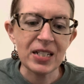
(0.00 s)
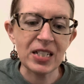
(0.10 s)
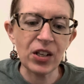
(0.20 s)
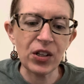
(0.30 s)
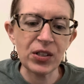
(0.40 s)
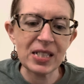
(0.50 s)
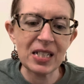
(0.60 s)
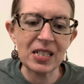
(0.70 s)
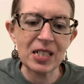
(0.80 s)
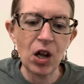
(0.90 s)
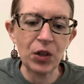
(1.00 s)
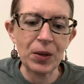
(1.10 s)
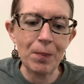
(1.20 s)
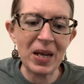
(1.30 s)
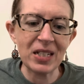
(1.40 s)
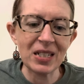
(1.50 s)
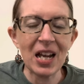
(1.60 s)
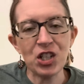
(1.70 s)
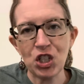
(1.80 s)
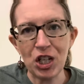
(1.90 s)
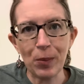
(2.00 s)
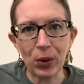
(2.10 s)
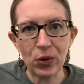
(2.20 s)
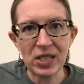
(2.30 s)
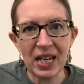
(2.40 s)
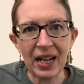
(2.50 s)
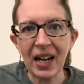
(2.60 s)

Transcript: dill, sea salt, mint, and chia protein.